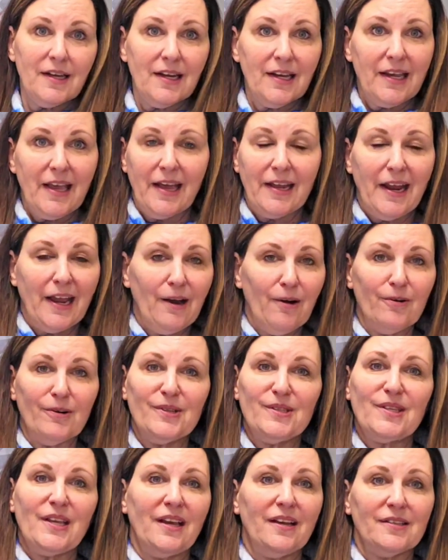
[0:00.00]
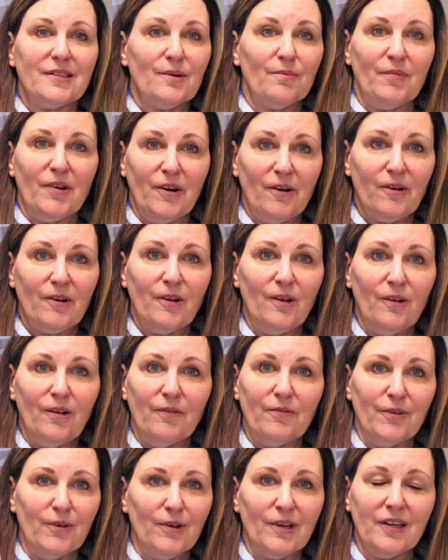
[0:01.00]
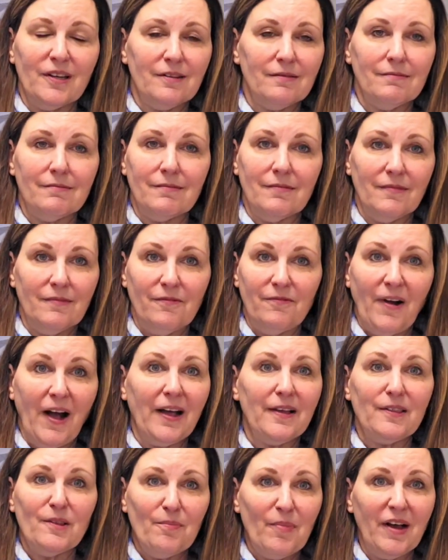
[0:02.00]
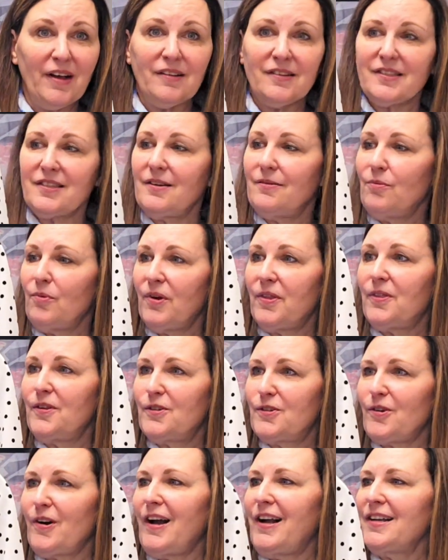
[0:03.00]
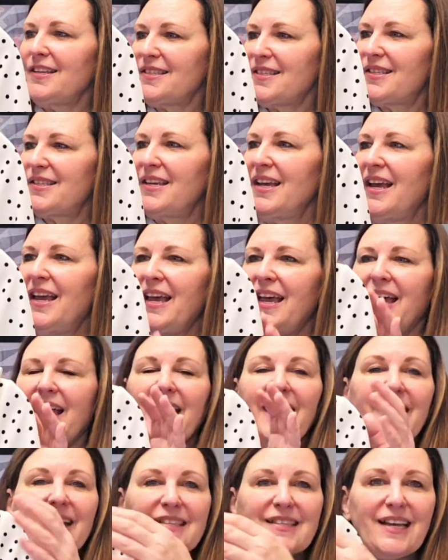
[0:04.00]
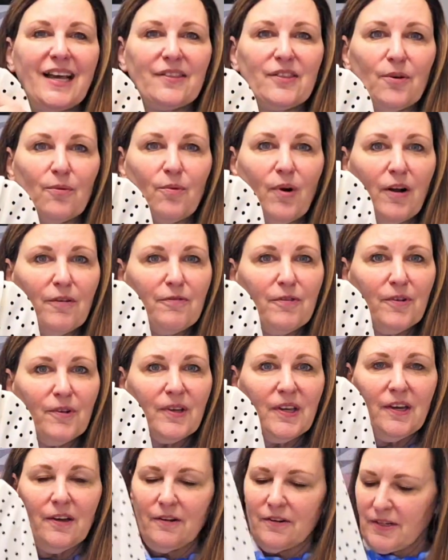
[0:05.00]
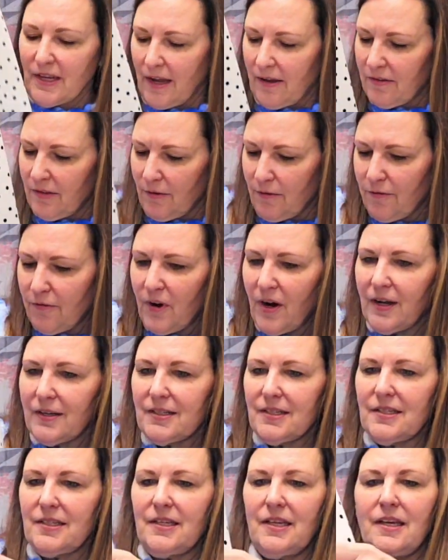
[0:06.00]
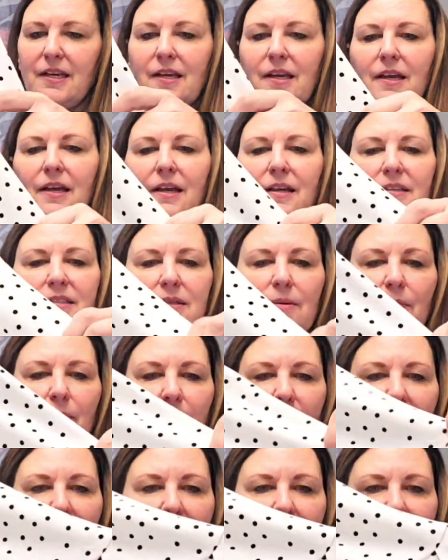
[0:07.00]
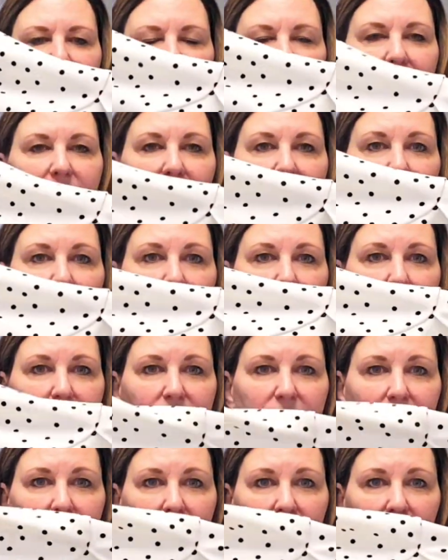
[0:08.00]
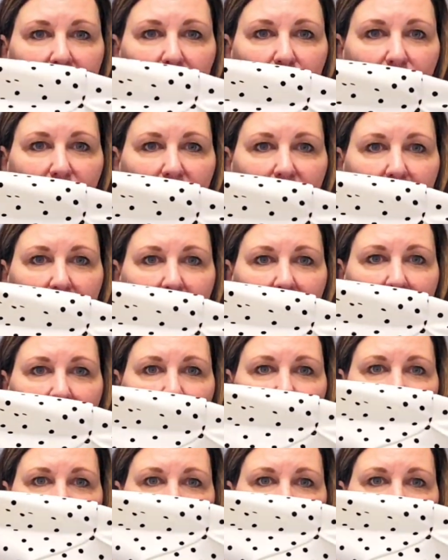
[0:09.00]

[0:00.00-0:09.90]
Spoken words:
And again, I always say it's a miracle if you can find the belt with the dress. It's got the ruffle here down the front, some bell sleeves, just really,